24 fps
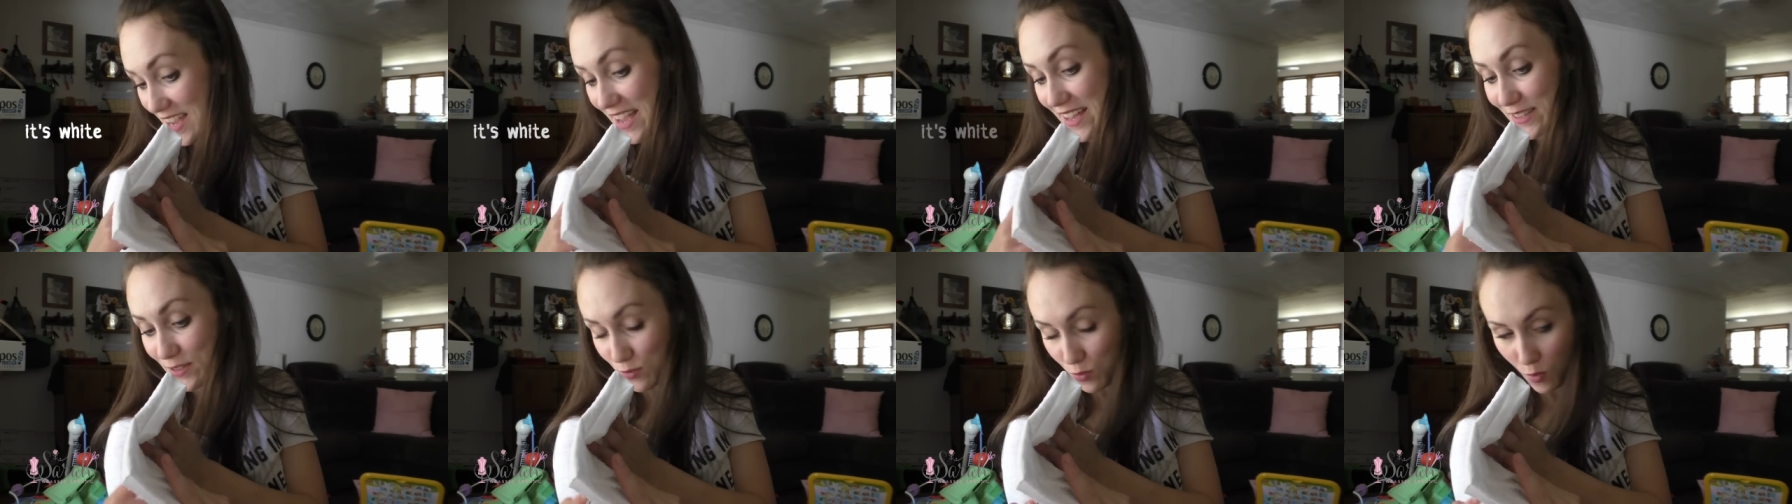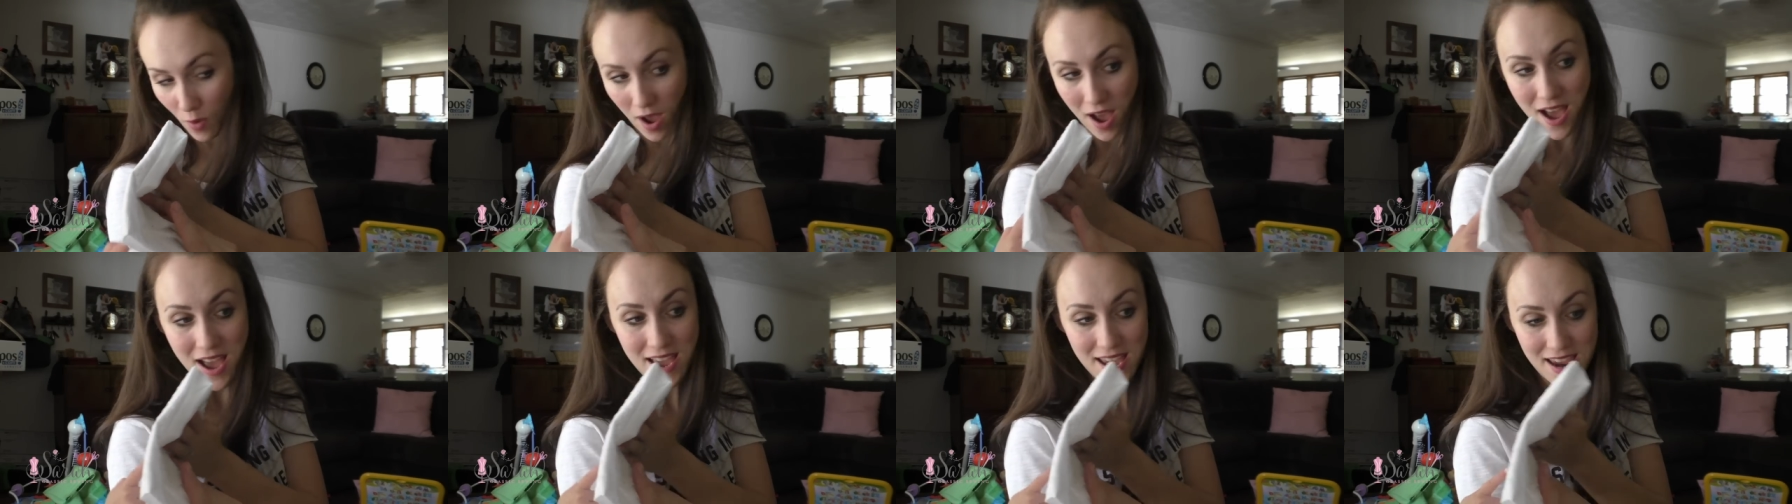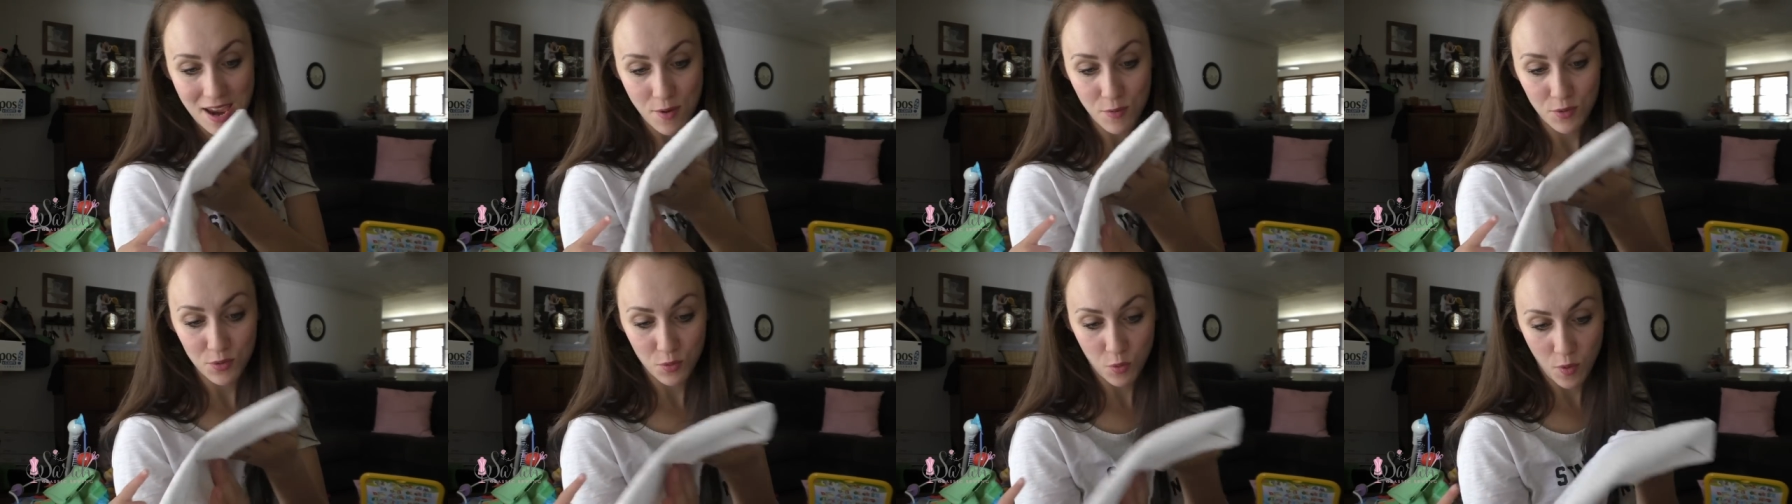It's
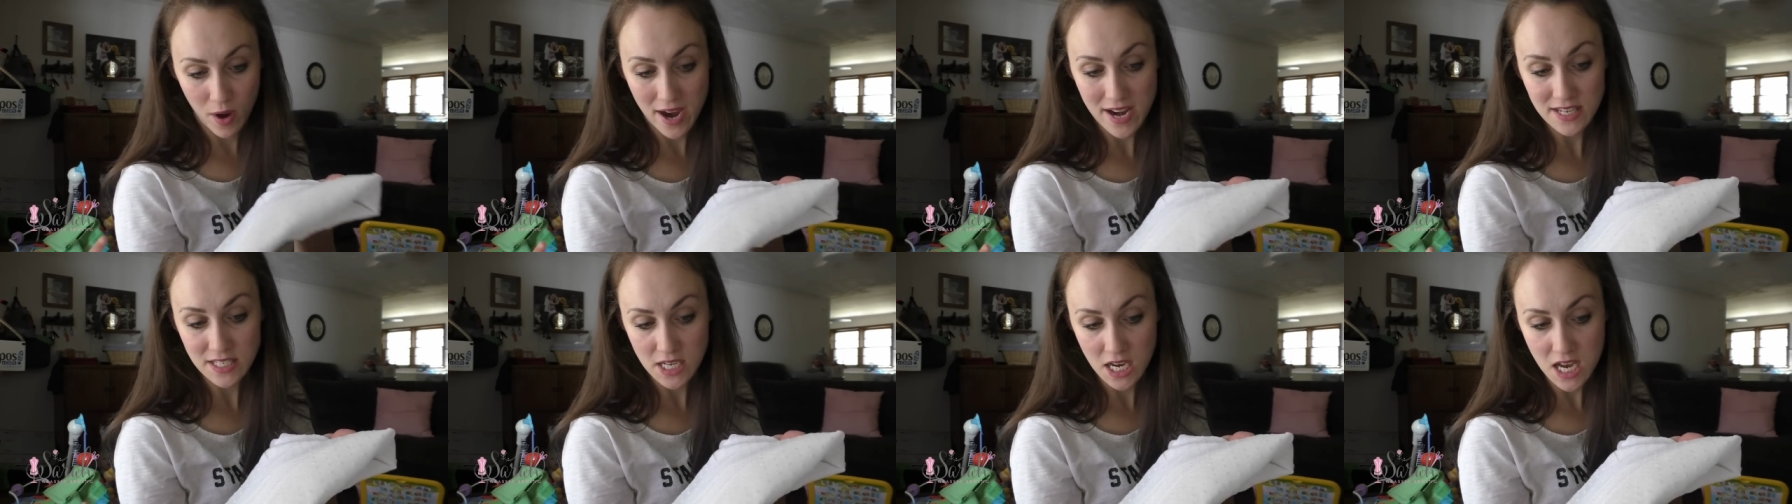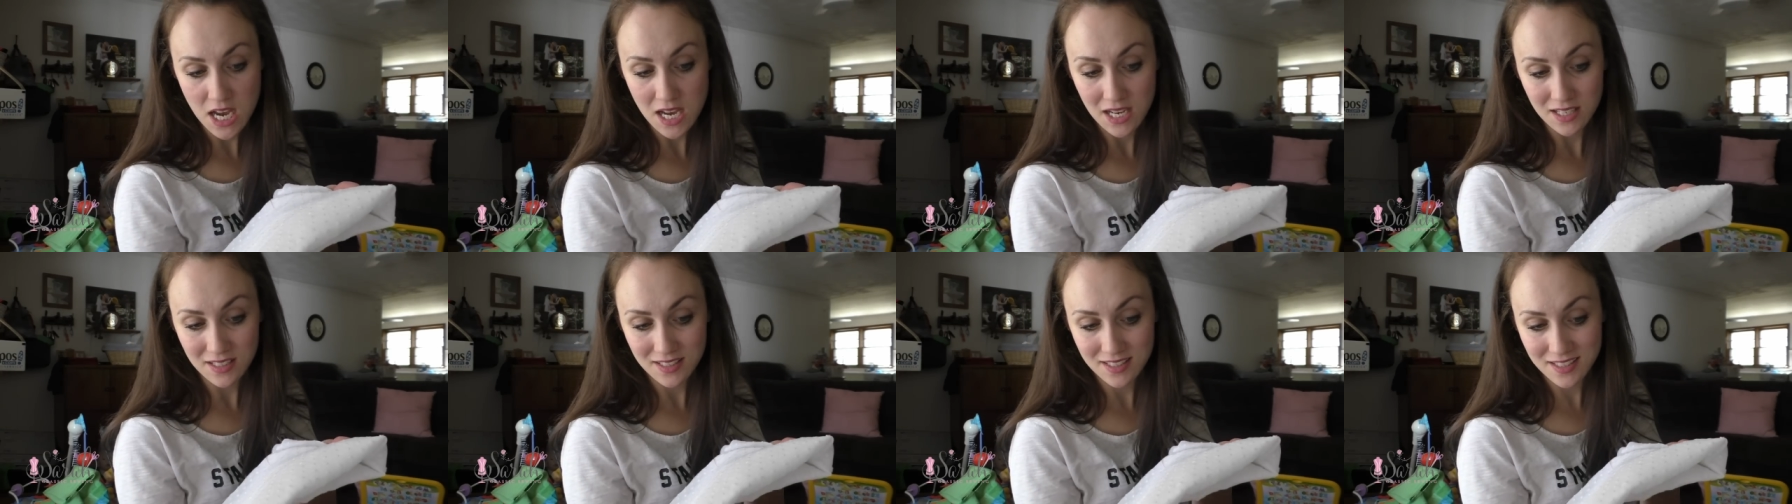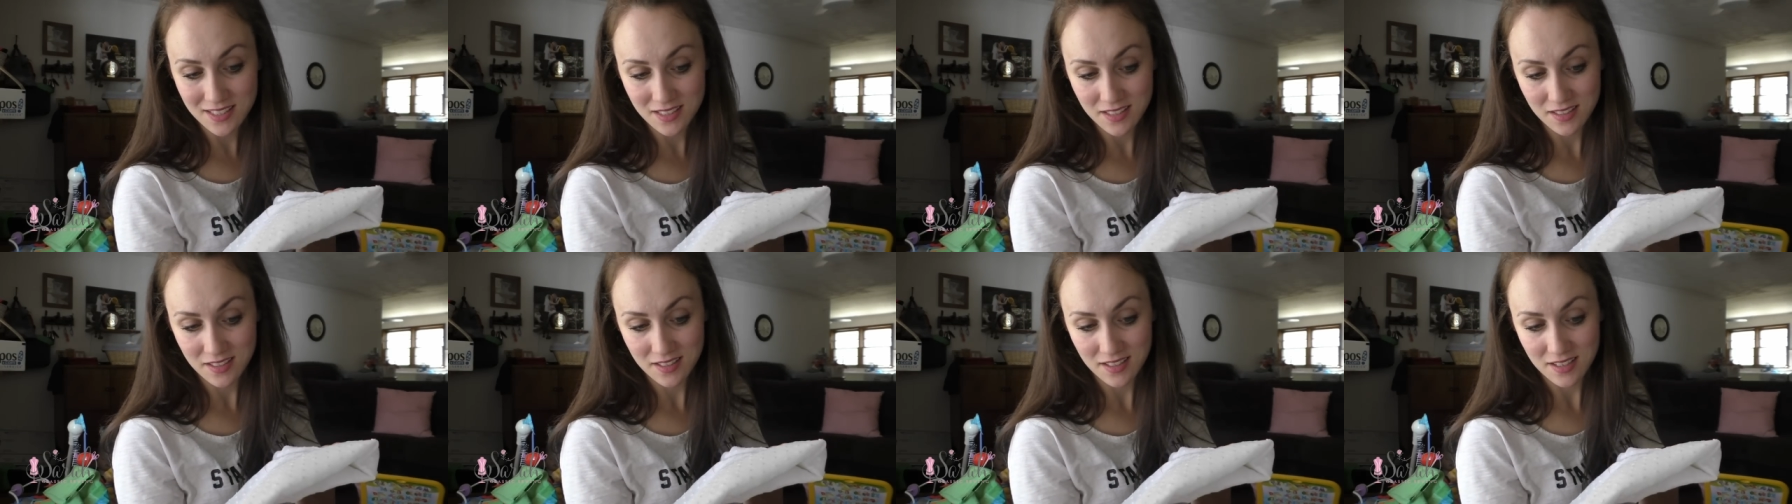white with white
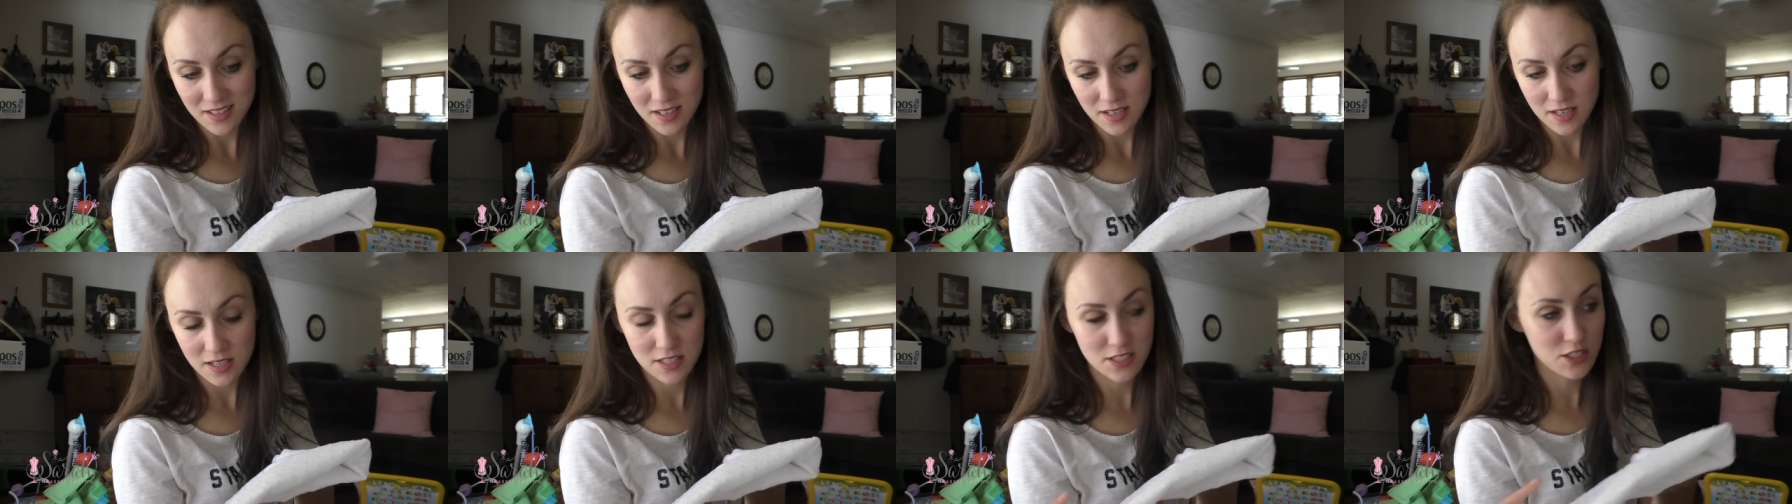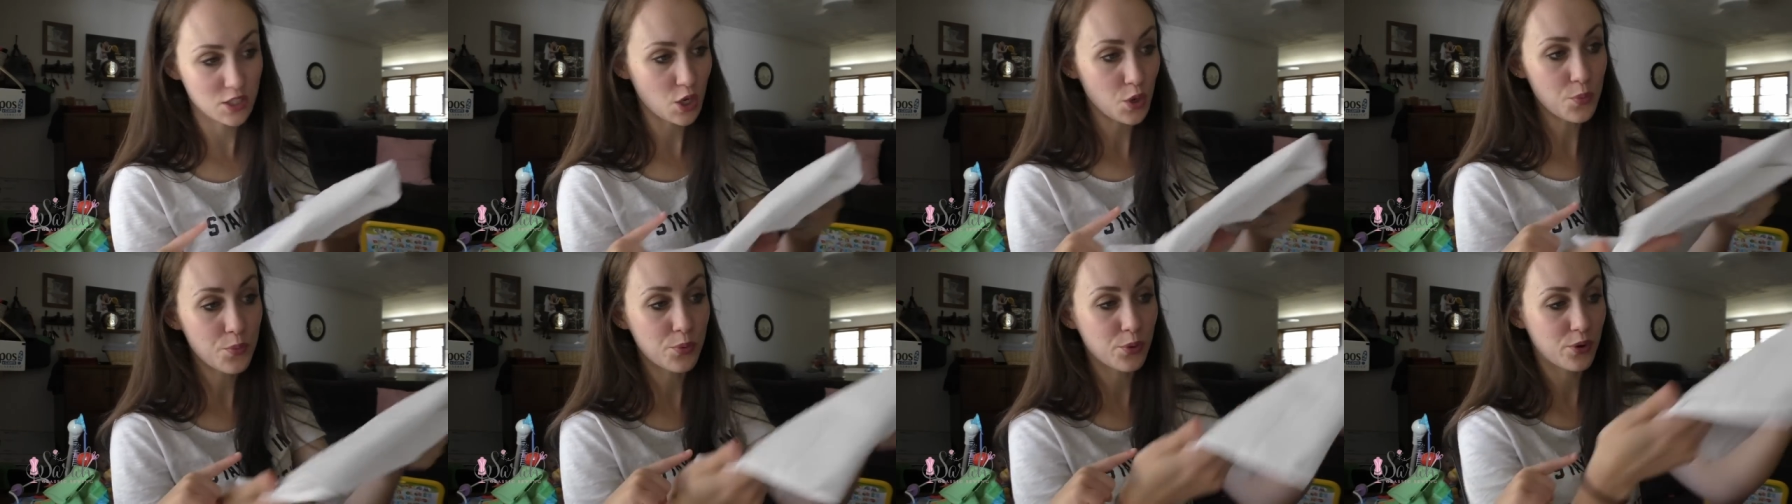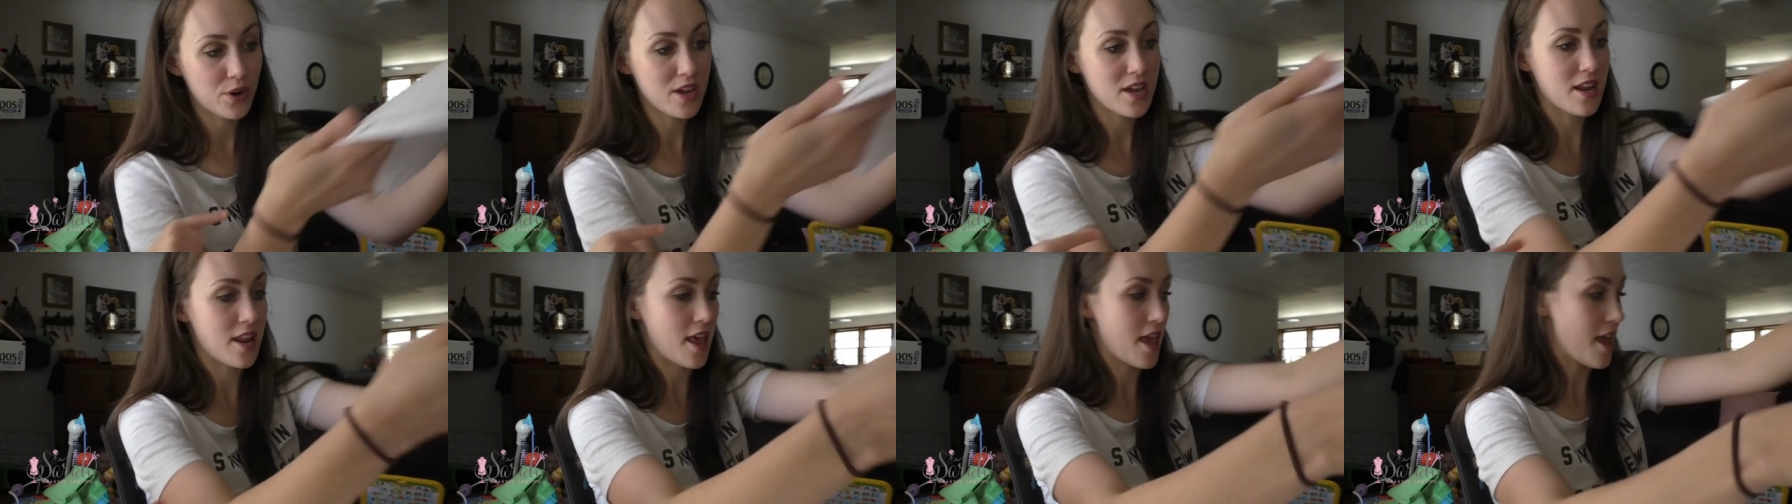dots. It's so
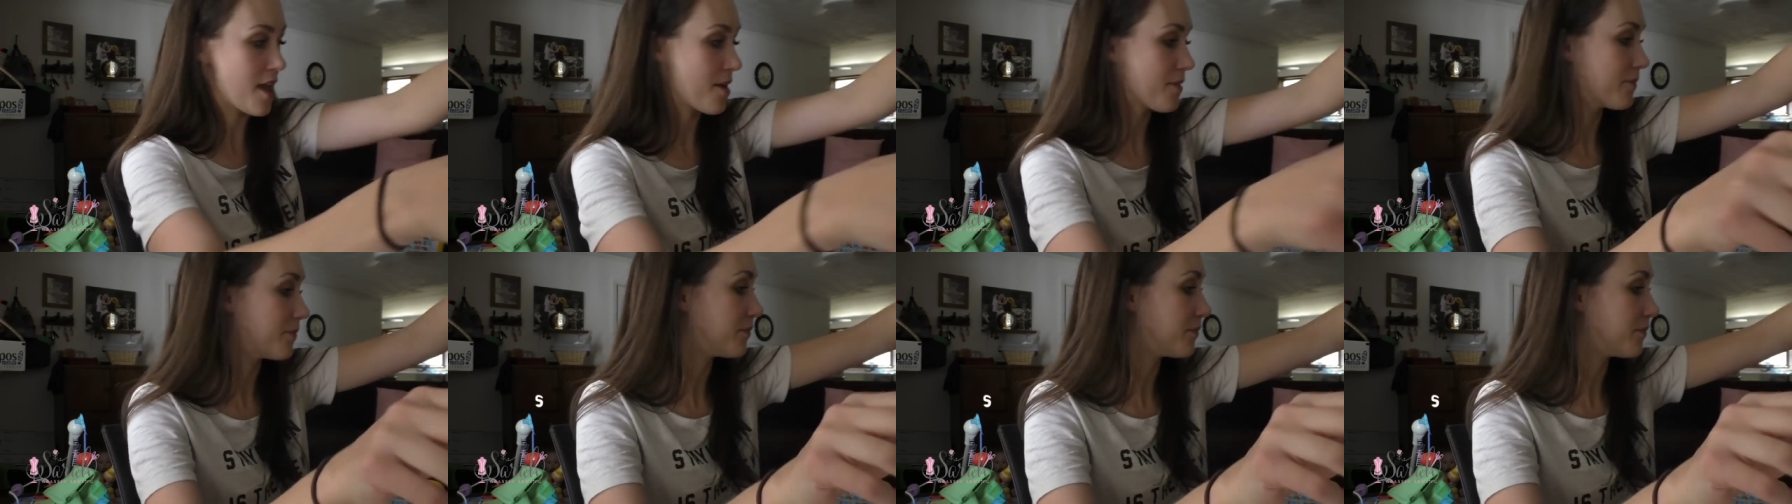pretty.